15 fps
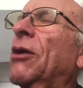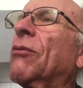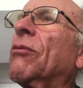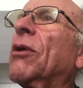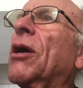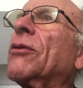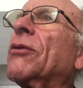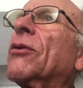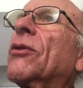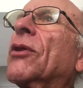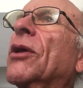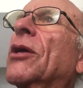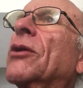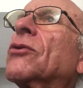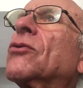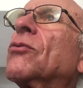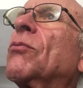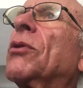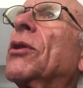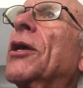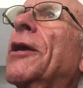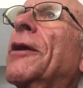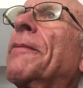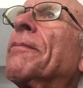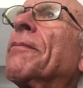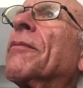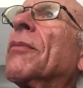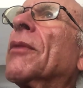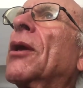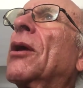rather than to
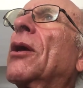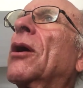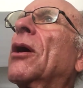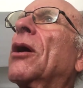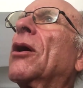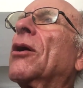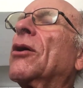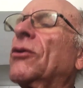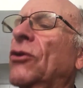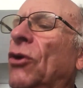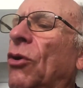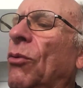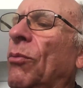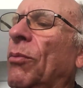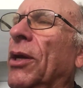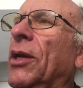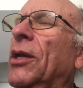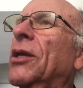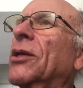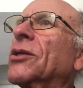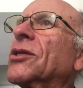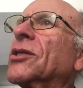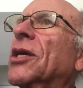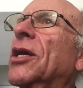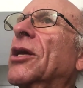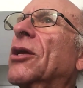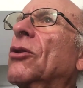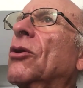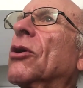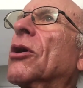blame nobody and say,
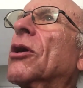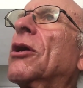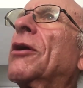look,